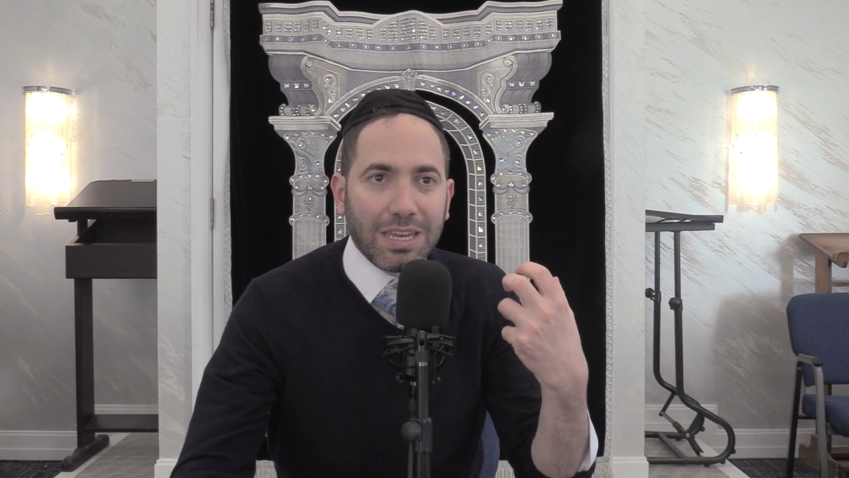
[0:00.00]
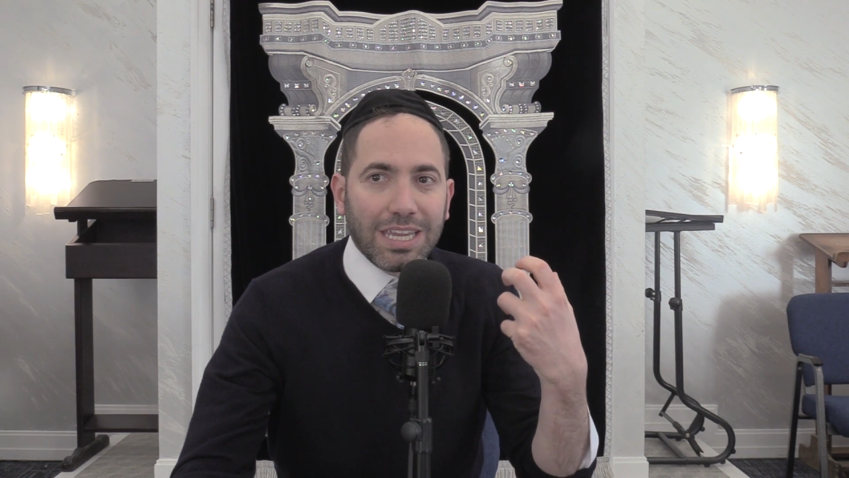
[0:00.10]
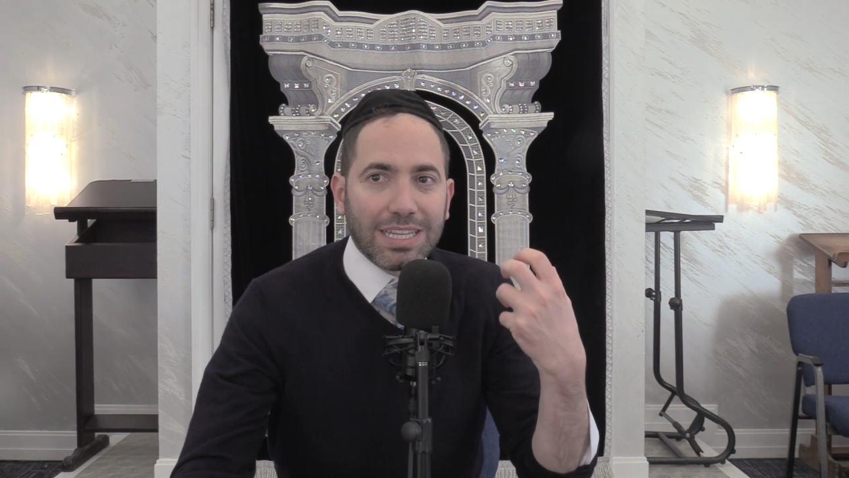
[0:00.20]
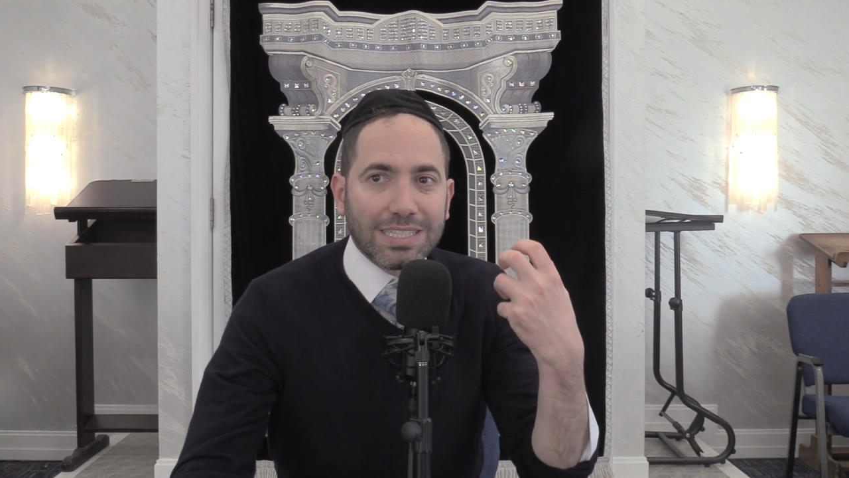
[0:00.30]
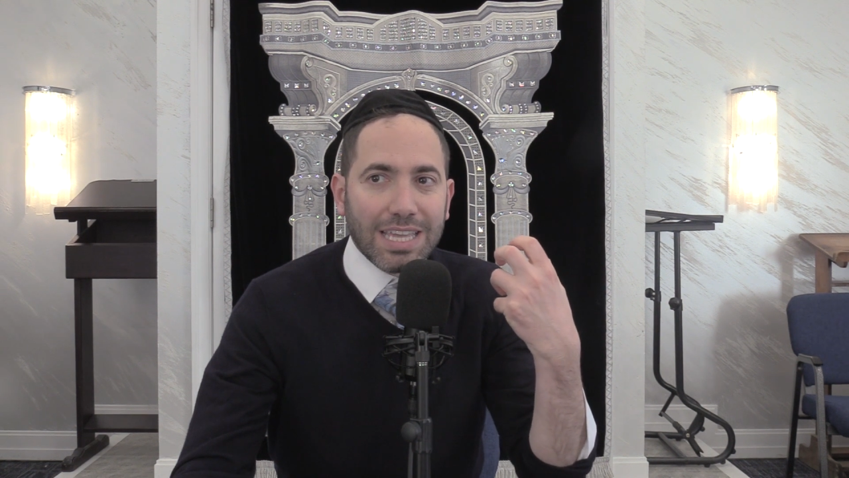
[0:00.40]

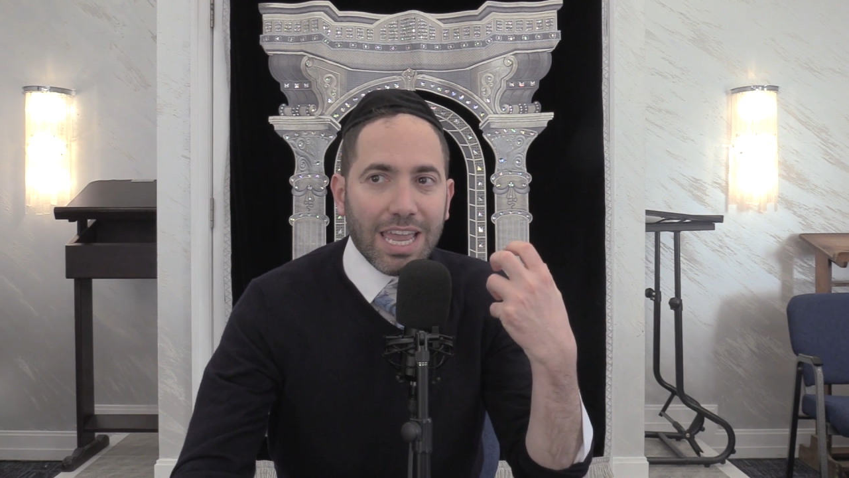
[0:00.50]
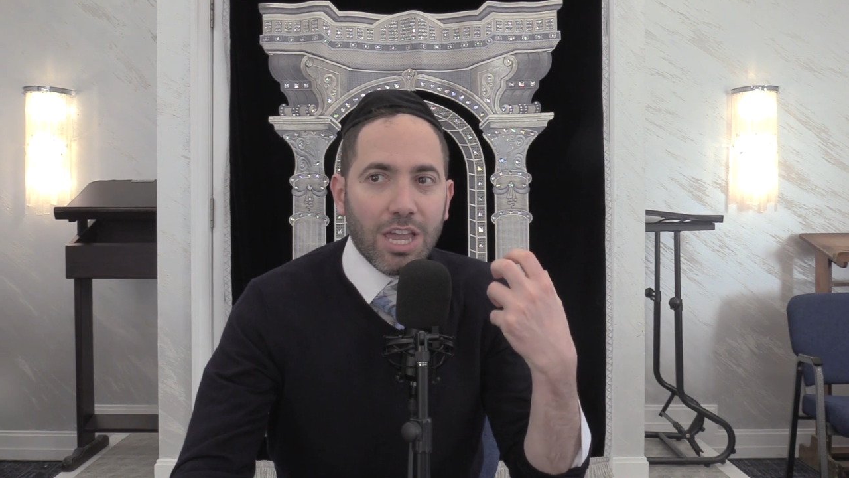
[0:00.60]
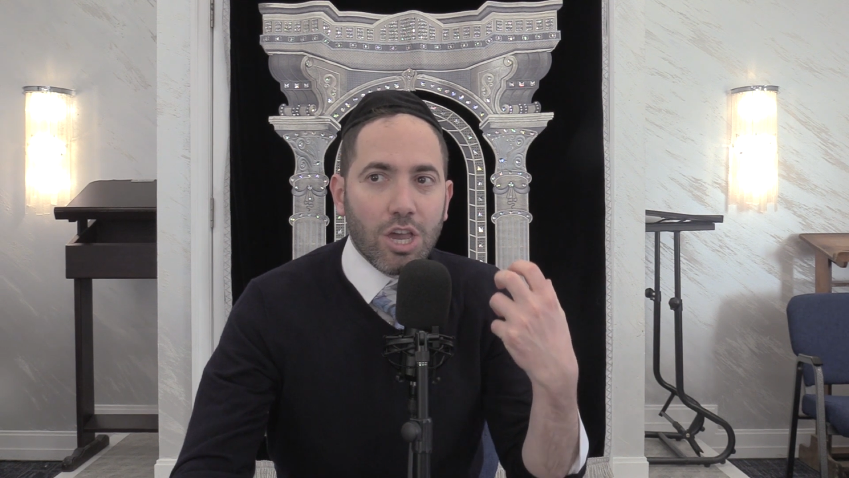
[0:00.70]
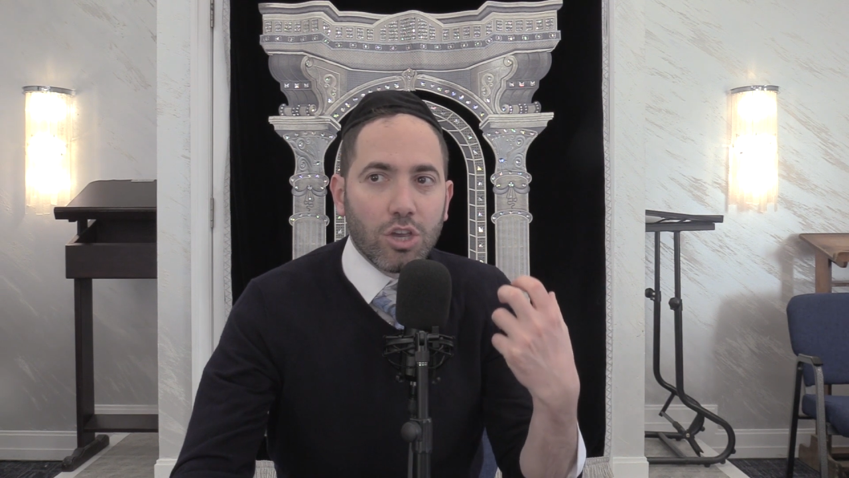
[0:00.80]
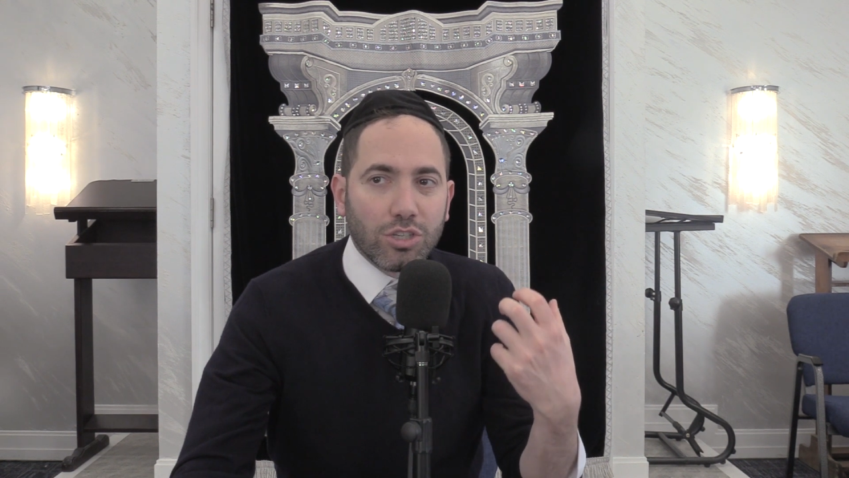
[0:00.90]
meaning to say
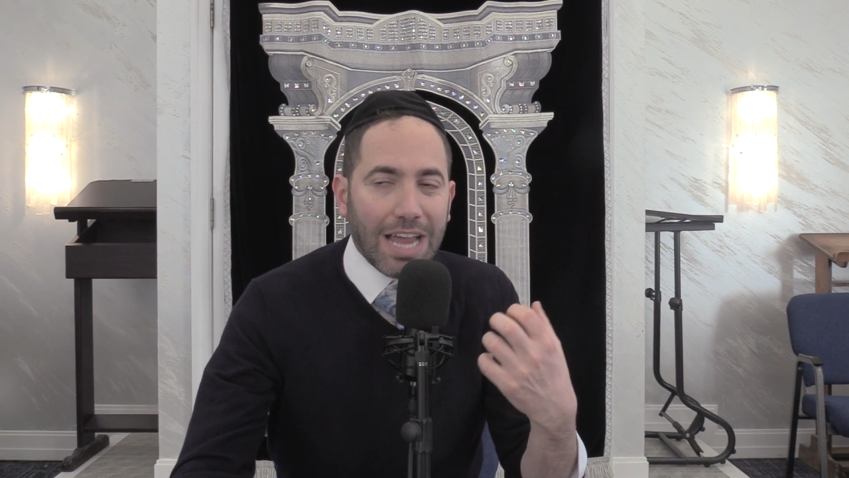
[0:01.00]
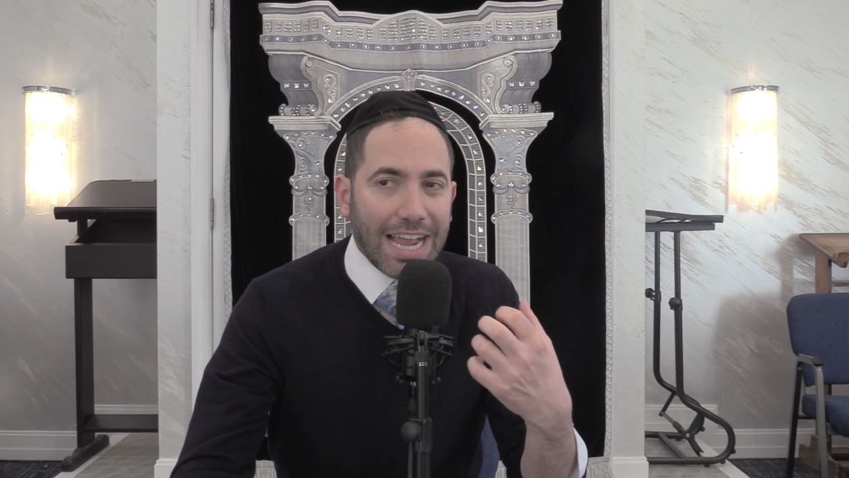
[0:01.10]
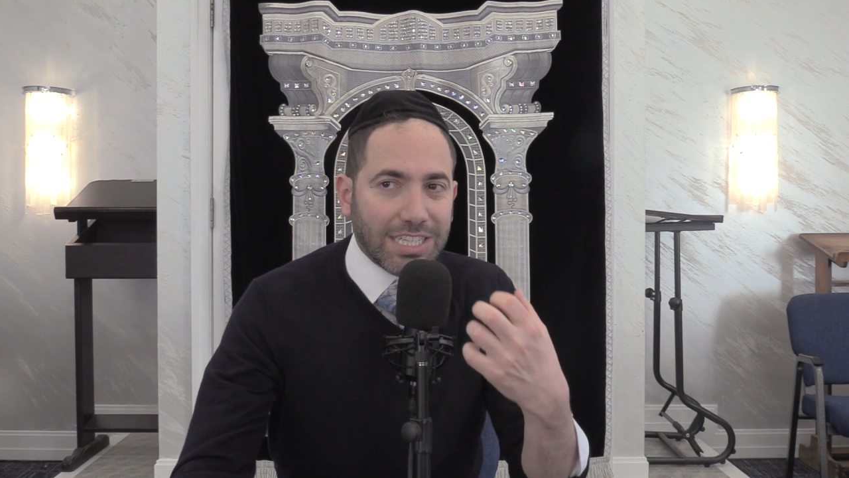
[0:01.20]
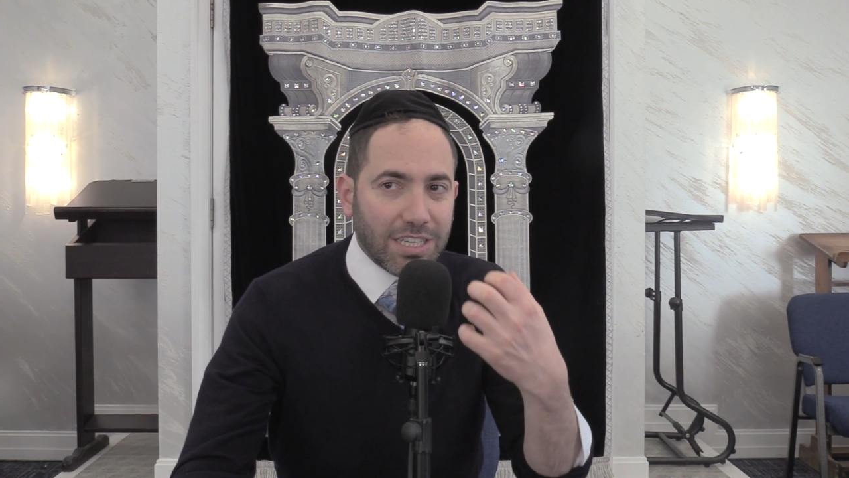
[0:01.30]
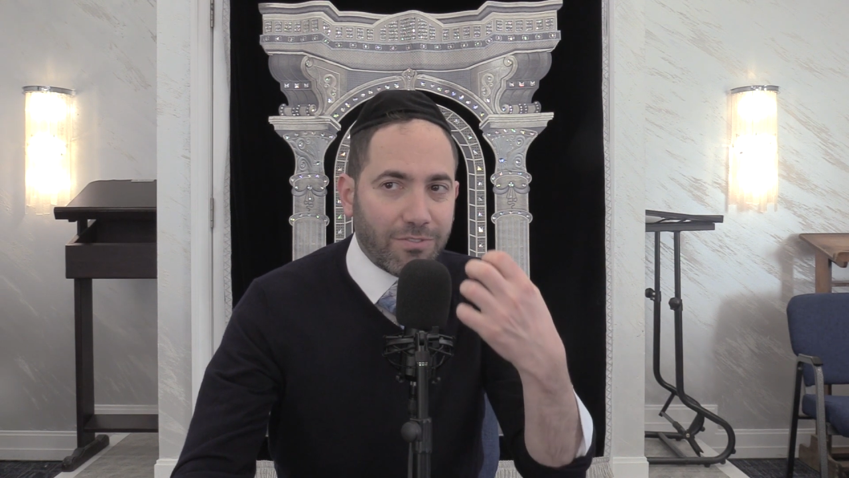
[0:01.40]
you should
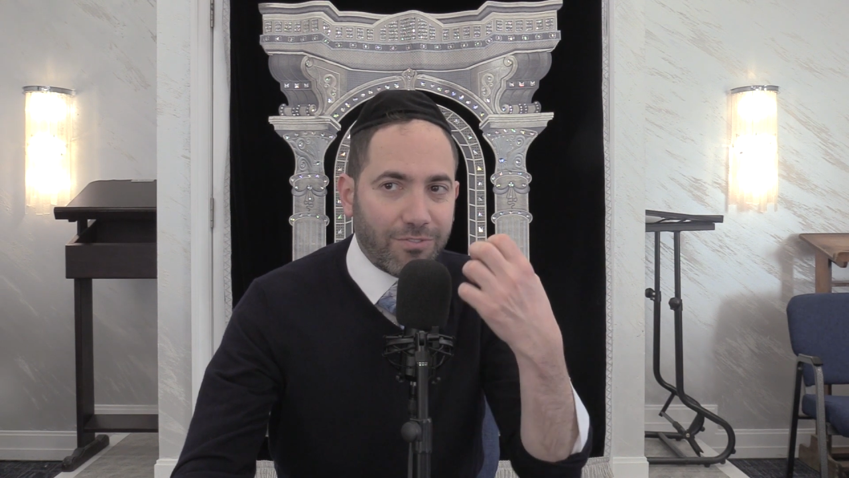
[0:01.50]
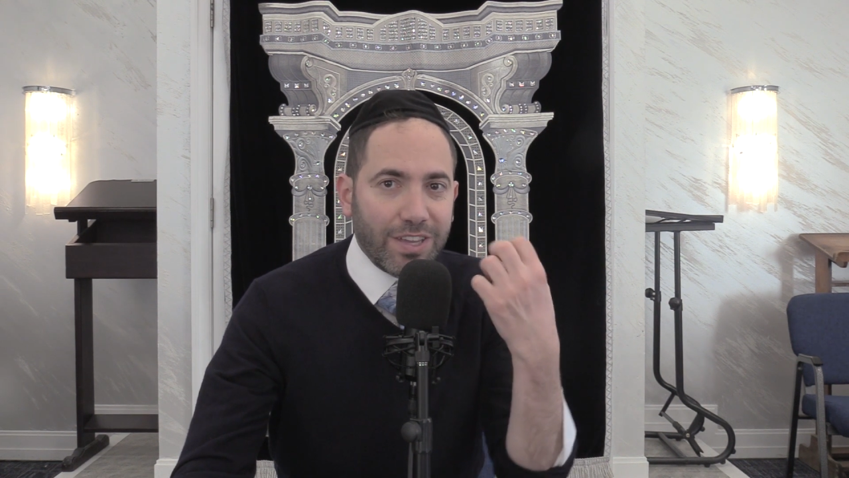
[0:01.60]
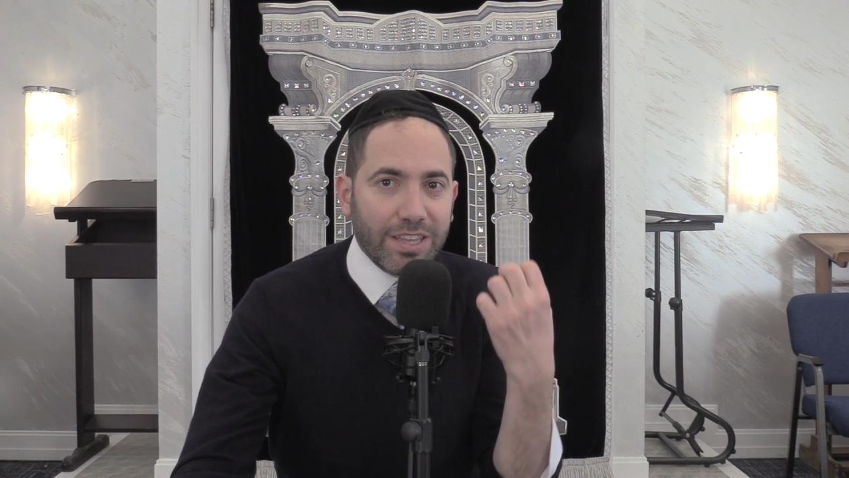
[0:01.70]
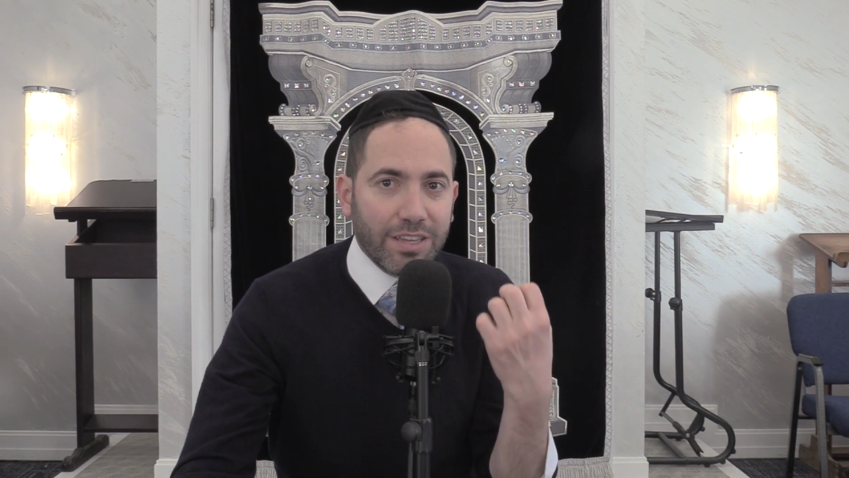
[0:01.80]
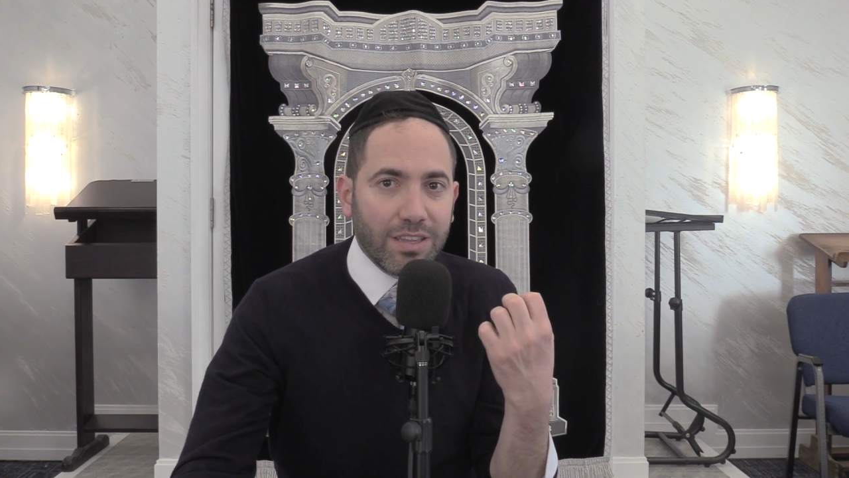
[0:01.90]
actually
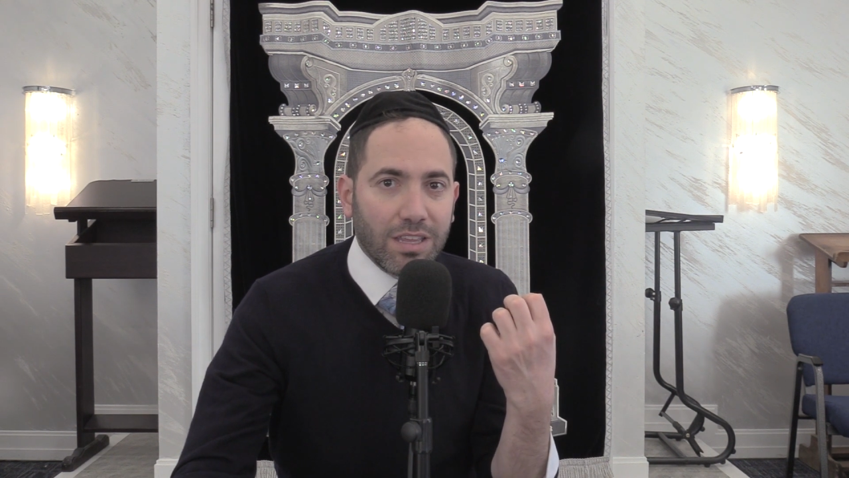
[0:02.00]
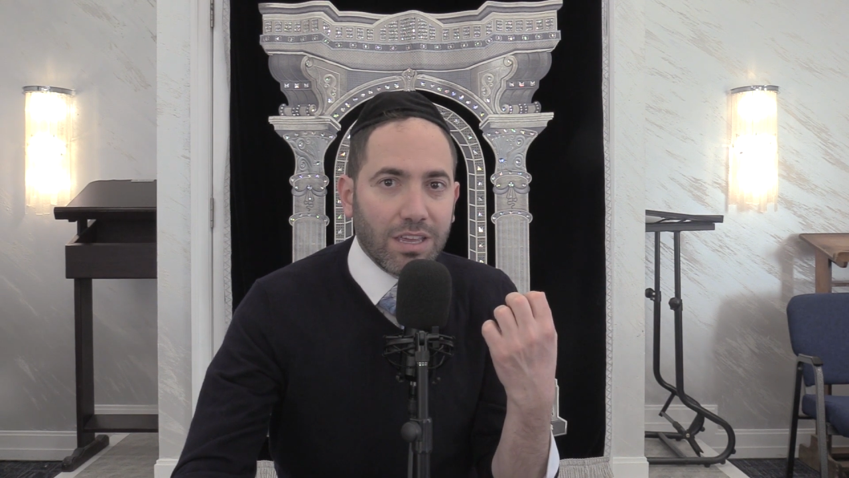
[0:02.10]
feel it.